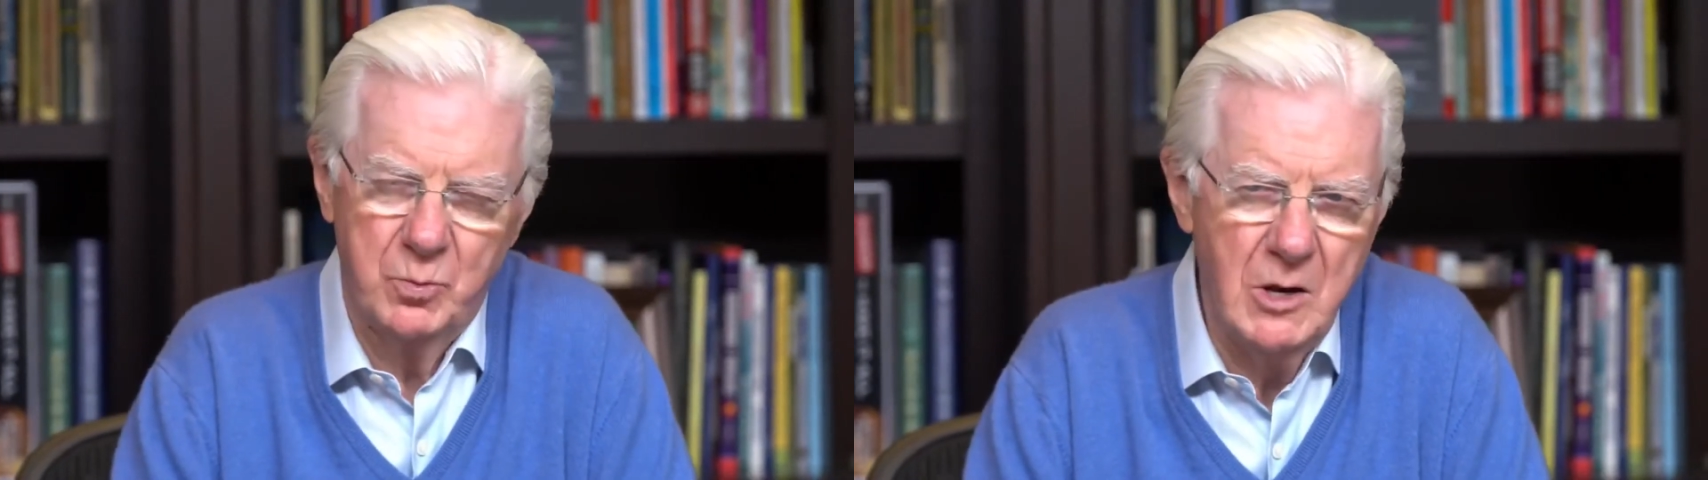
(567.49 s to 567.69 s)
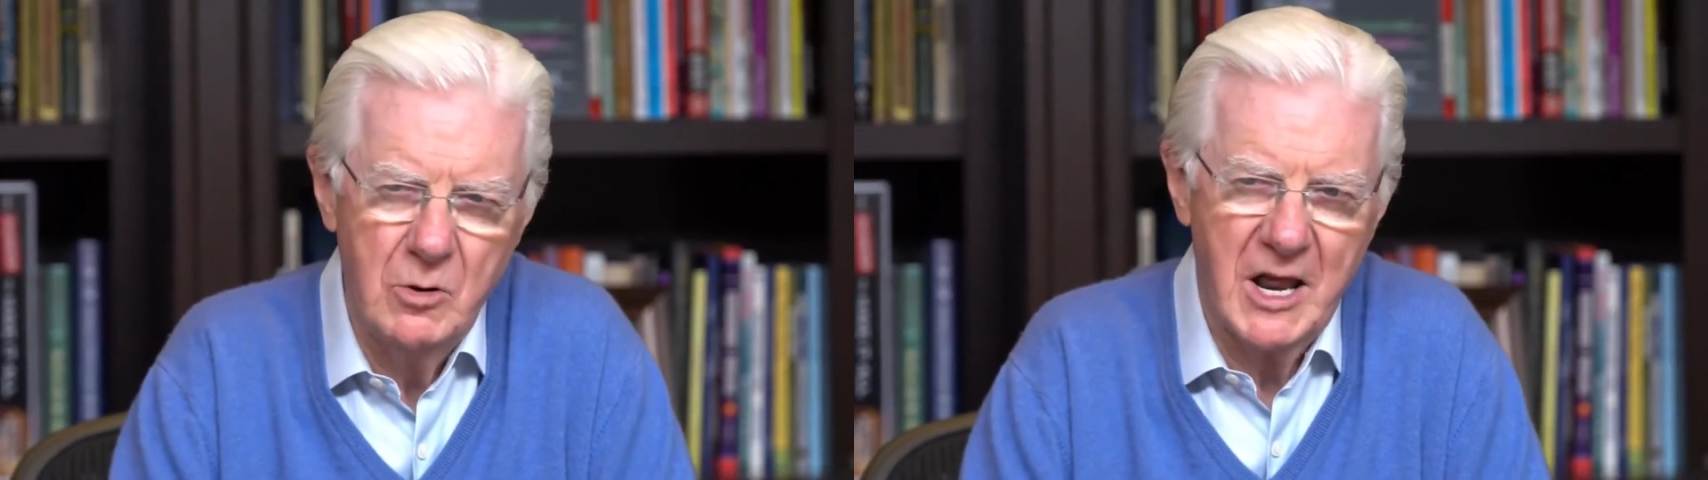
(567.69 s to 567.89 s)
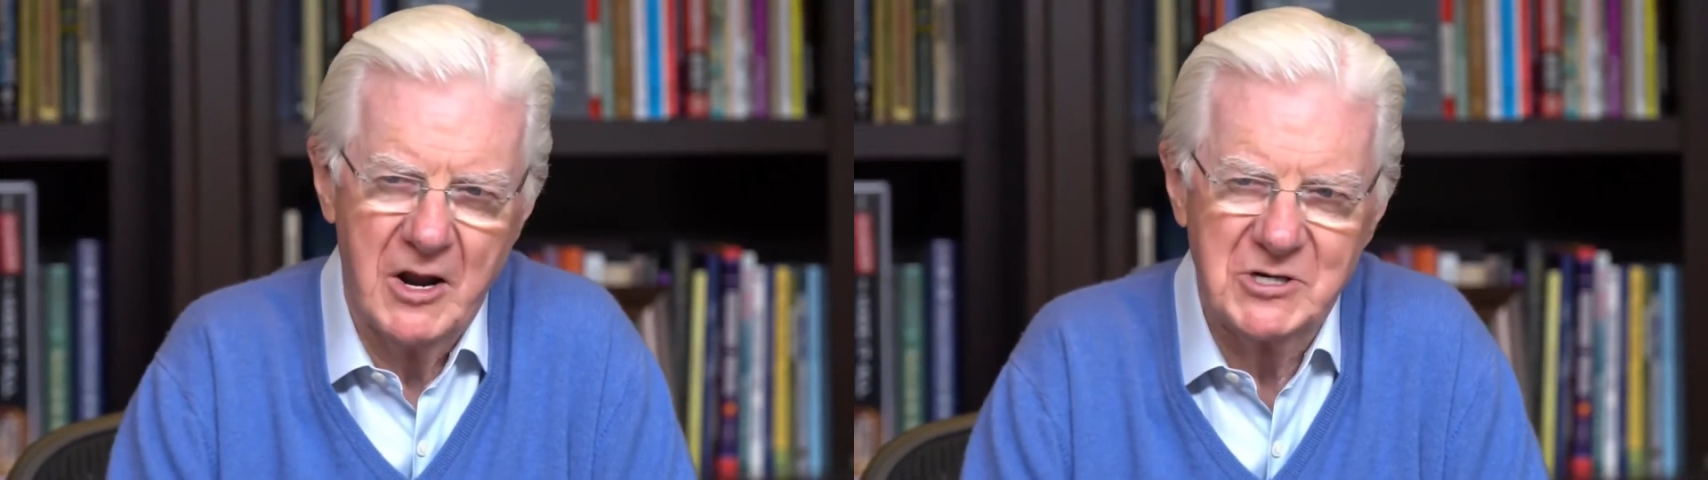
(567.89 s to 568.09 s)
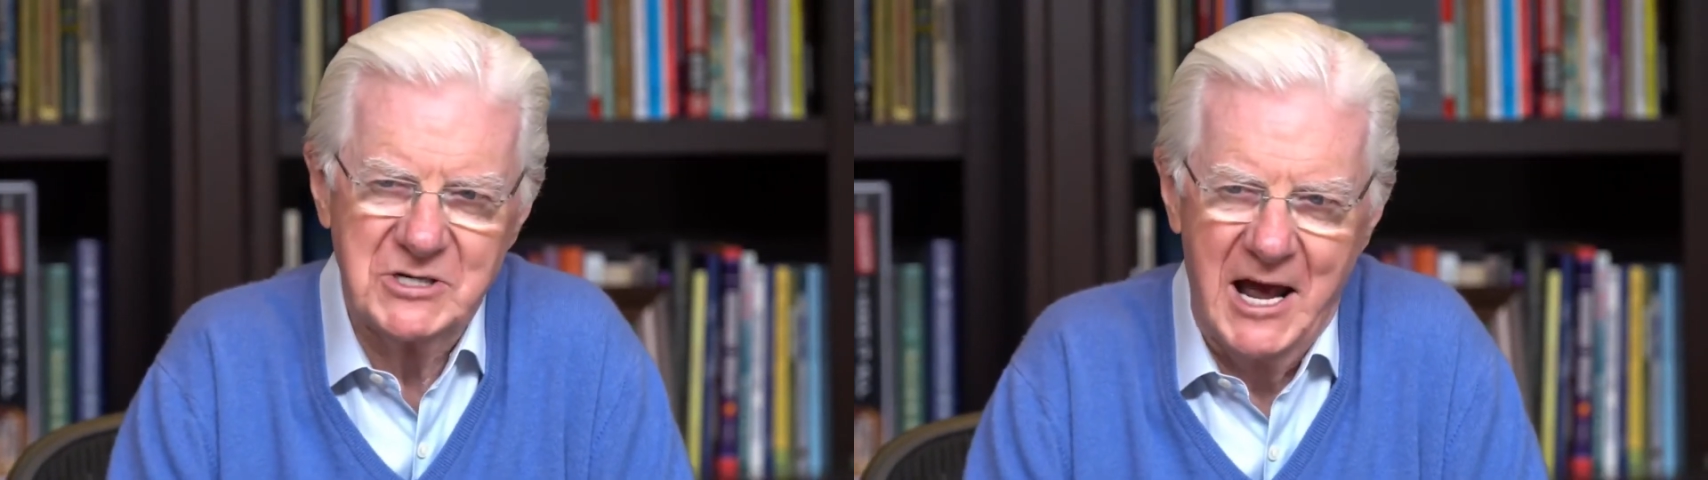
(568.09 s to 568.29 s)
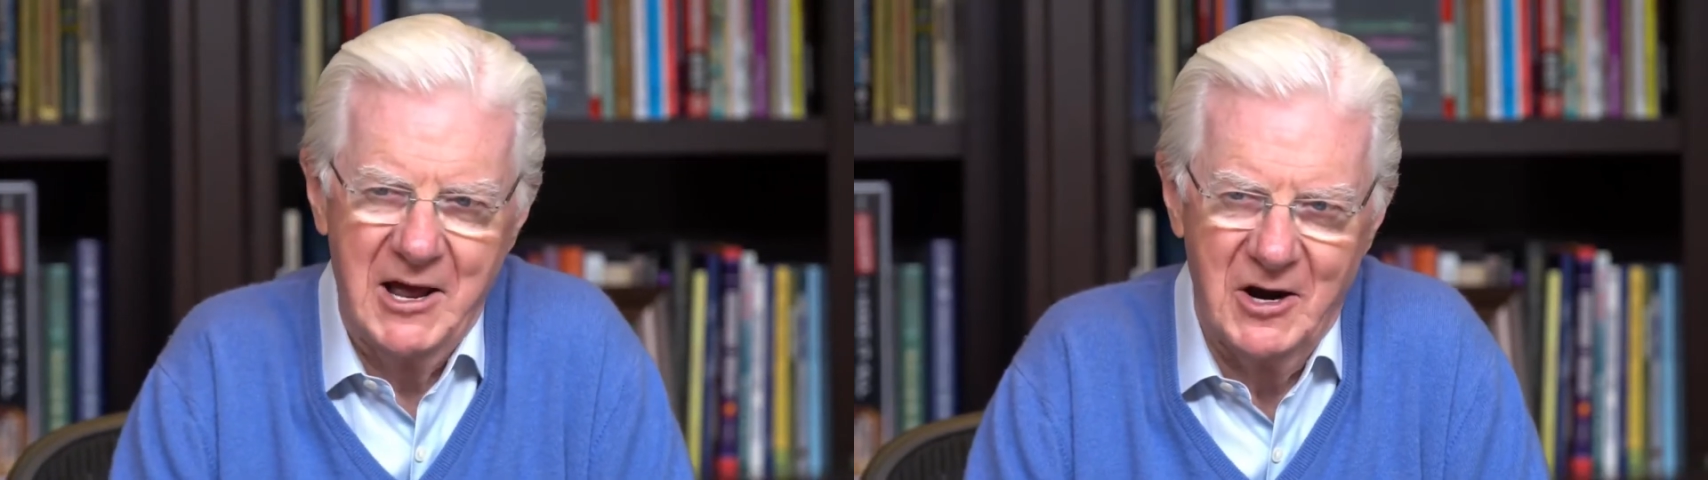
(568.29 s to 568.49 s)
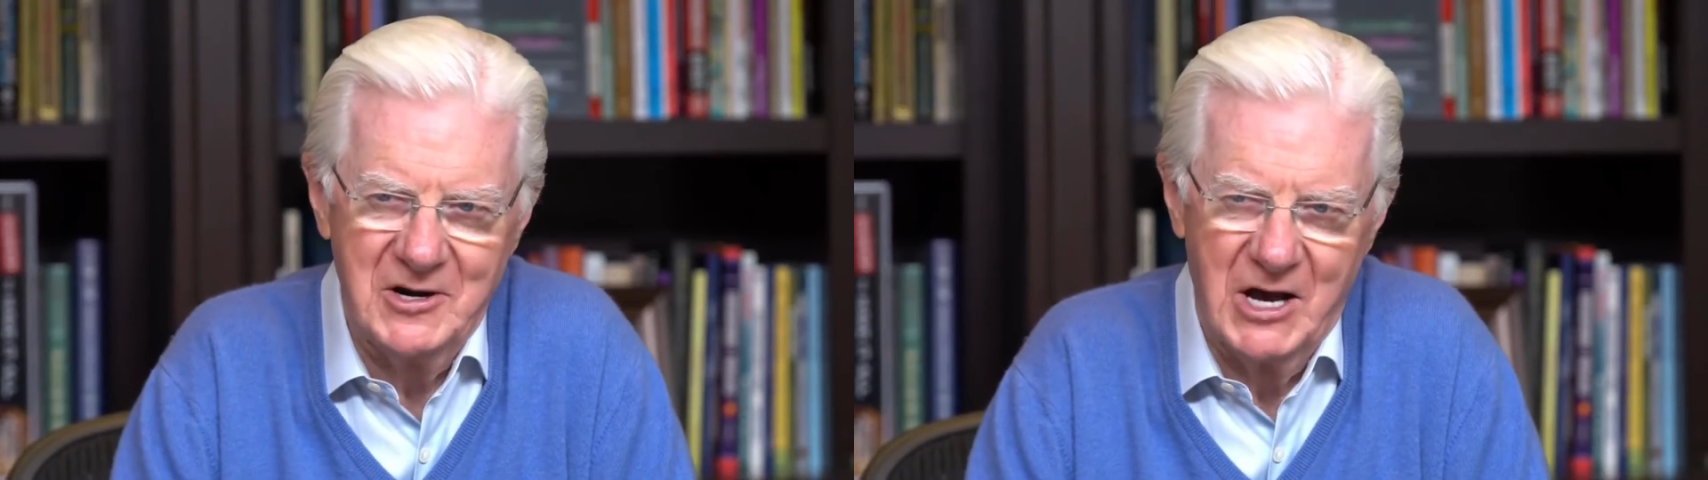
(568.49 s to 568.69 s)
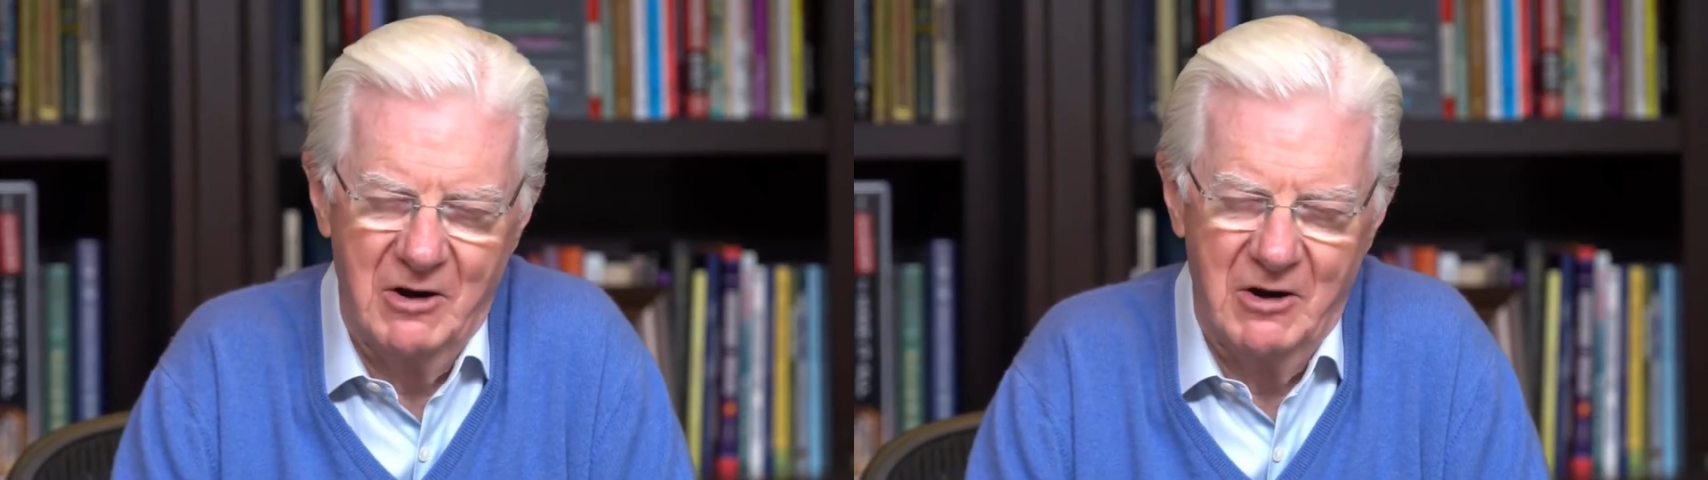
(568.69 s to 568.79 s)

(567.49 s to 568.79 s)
don't understand ourselves.